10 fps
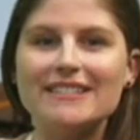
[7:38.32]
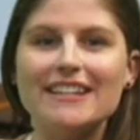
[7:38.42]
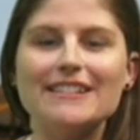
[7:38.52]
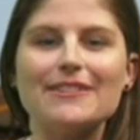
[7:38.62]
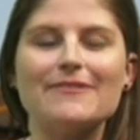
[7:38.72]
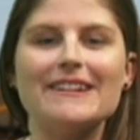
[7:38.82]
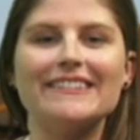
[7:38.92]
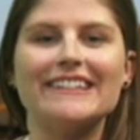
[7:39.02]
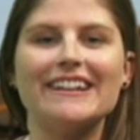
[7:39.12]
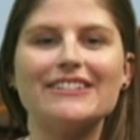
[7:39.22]
cities around
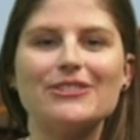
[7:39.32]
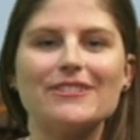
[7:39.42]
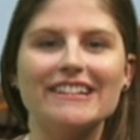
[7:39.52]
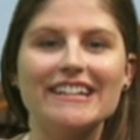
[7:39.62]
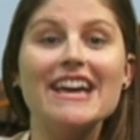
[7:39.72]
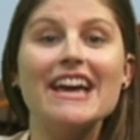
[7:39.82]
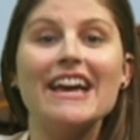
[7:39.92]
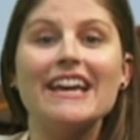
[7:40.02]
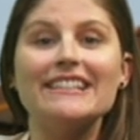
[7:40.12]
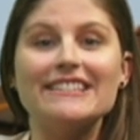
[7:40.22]
the country,
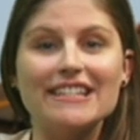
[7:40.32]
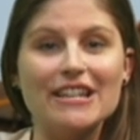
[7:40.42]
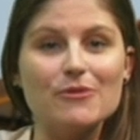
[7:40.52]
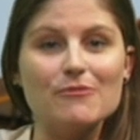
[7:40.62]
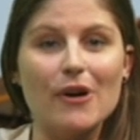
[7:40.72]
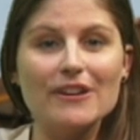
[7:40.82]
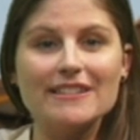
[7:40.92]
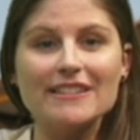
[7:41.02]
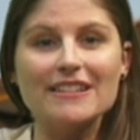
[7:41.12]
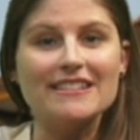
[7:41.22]
Sydney will
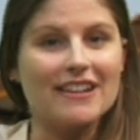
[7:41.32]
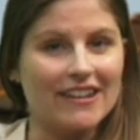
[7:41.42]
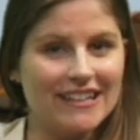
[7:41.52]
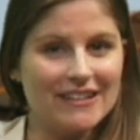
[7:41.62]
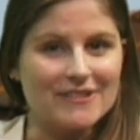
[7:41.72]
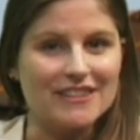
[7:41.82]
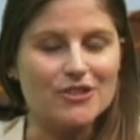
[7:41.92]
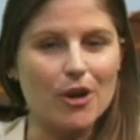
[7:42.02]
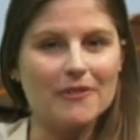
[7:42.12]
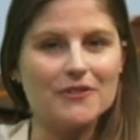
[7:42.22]
mostly sunny with a
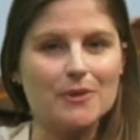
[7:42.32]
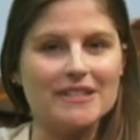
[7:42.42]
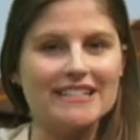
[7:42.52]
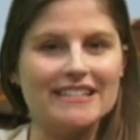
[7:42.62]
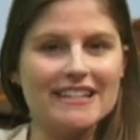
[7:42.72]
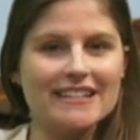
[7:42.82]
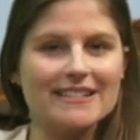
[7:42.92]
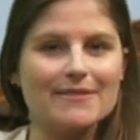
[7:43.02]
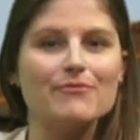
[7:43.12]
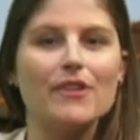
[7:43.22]
top of
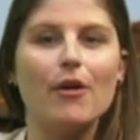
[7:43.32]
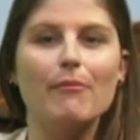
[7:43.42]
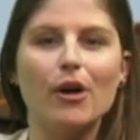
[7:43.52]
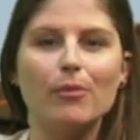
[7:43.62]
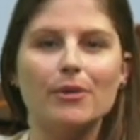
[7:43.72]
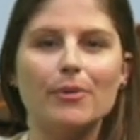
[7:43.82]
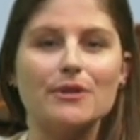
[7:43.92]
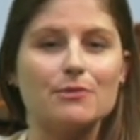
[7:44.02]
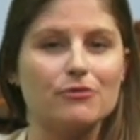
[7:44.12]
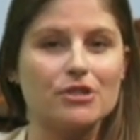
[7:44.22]
26. Melbourne a
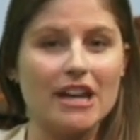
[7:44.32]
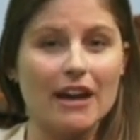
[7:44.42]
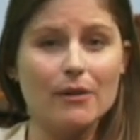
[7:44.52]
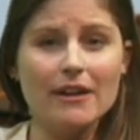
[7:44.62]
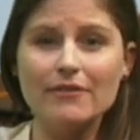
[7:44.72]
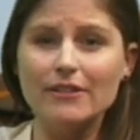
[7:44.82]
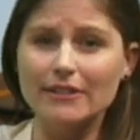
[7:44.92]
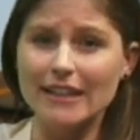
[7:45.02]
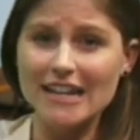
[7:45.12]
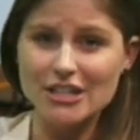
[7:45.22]
possible shower,
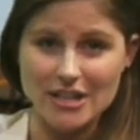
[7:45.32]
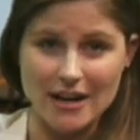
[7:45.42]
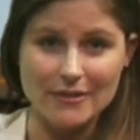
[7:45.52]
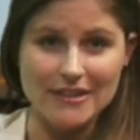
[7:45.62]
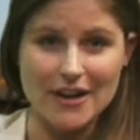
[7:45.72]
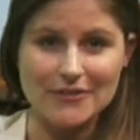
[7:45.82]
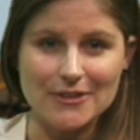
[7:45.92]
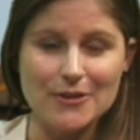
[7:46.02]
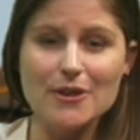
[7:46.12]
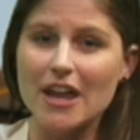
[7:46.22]
late shower in the
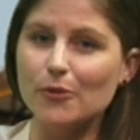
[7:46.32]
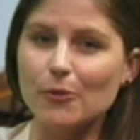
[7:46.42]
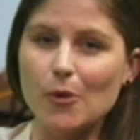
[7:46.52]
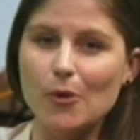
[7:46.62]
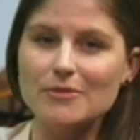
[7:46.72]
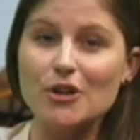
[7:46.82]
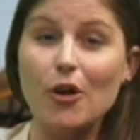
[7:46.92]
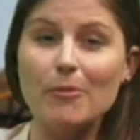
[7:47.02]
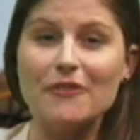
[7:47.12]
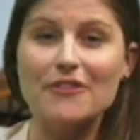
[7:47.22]
afternoon and a warm
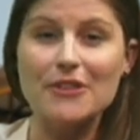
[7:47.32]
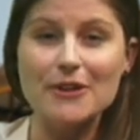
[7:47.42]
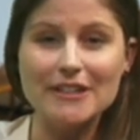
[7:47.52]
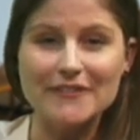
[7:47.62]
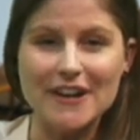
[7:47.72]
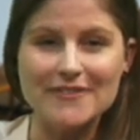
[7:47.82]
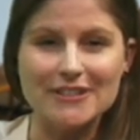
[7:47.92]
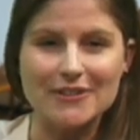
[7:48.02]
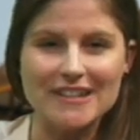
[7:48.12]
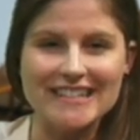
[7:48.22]
top of 35
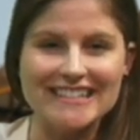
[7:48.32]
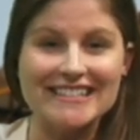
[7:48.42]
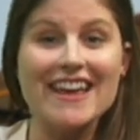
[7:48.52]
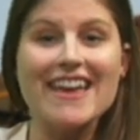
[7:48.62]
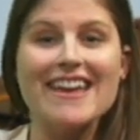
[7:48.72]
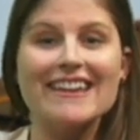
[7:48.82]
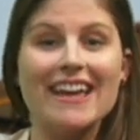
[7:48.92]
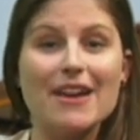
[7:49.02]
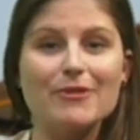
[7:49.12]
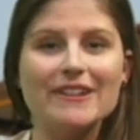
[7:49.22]
degrees.
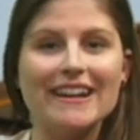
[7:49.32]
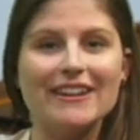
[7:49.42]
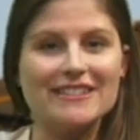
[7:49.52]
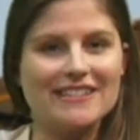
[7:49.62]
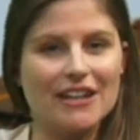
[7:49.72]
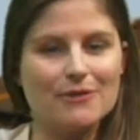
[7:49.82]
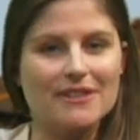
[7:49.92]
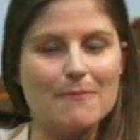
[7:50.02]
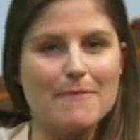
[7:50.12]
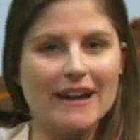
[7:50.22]
Canberra now sunny
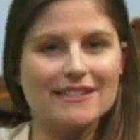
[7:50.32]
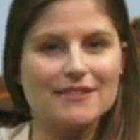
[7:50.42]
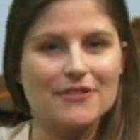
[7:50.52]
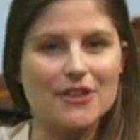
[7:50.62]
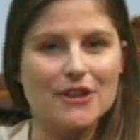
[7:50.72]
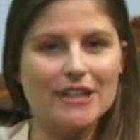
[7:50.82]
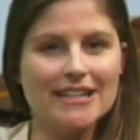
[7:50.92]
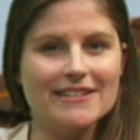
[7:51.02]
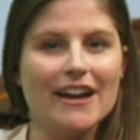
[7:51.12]
with a max of 30.